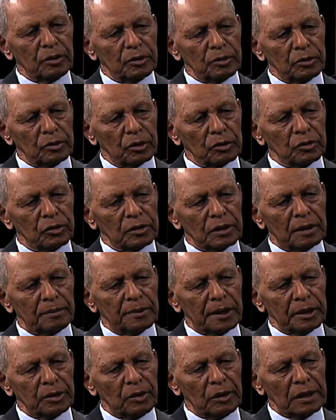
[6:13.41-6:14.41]
Dr.
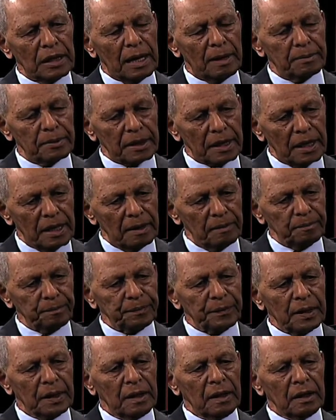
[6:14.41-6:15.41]
Emmanuel Abraham,
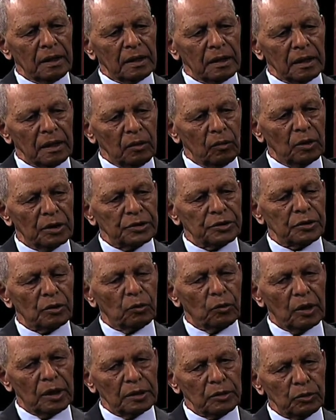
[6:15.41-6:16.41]
he was the
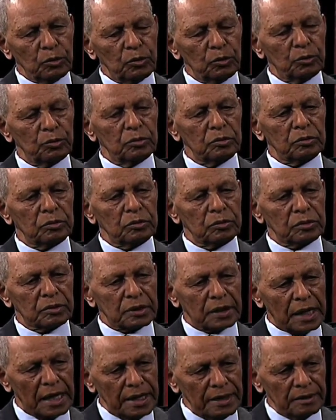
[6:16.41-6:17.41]
one who
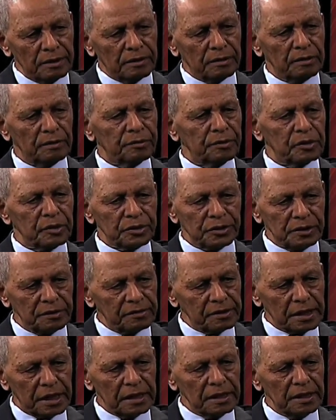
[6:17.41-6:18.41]
tried for
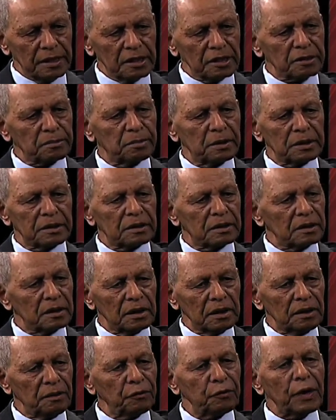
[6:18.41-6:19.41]
several years, but
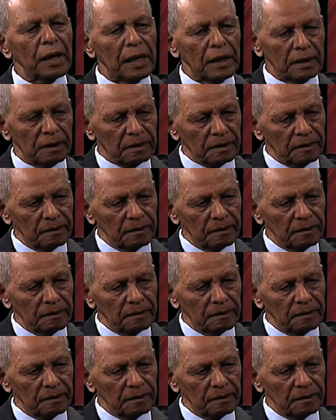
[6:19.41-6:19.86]
he failed.